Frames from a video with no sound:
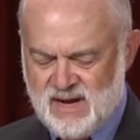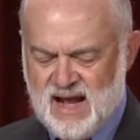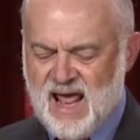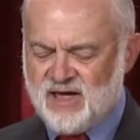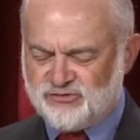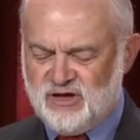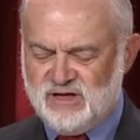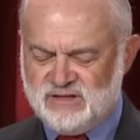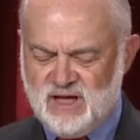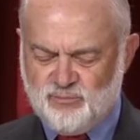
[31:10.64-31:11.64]

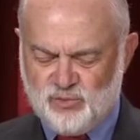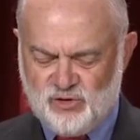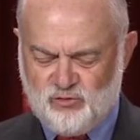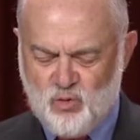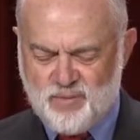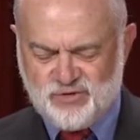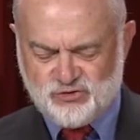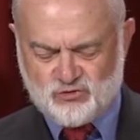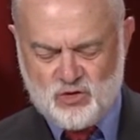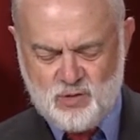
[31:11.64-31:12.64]
asking a number of
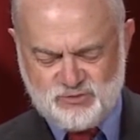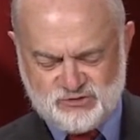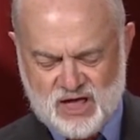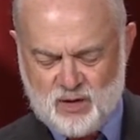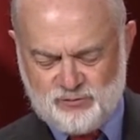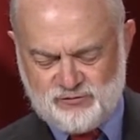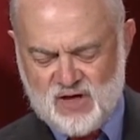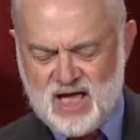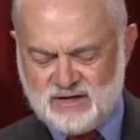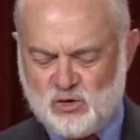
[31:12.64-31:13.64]
women's groups to help
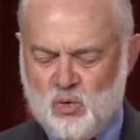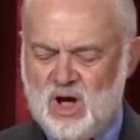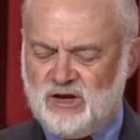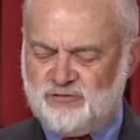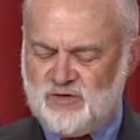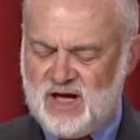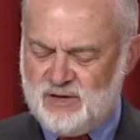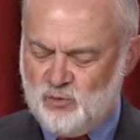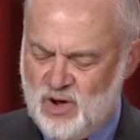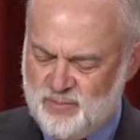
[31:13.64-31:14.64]
find
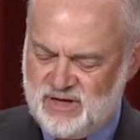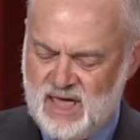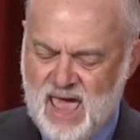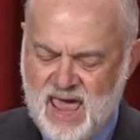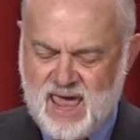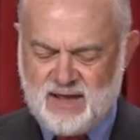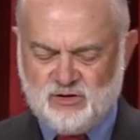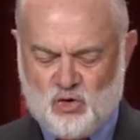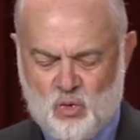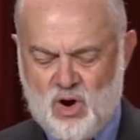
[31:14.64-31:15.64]
qualified women,
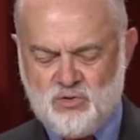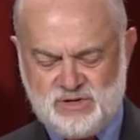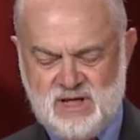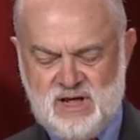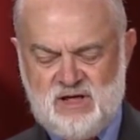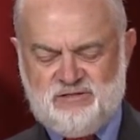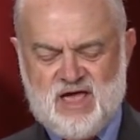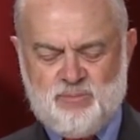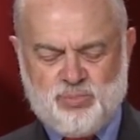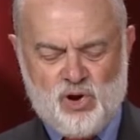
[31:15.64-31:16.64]
and, quote,
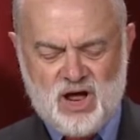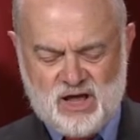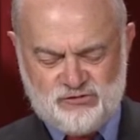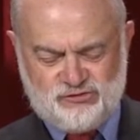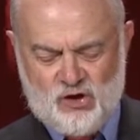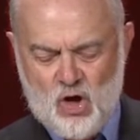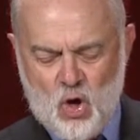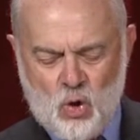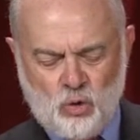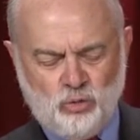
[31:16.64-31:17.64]
"They brought us
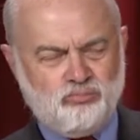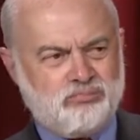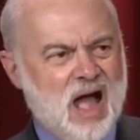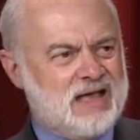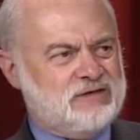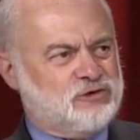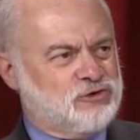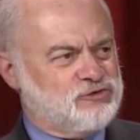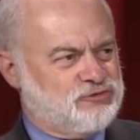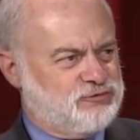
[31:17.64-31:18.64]
whole
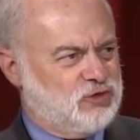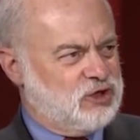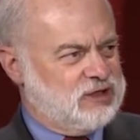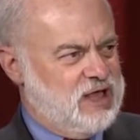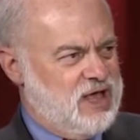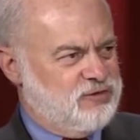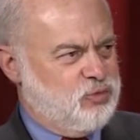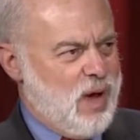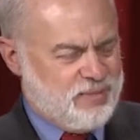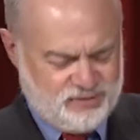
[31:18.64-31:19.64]
binders full of
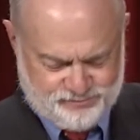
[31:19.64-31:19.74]
women."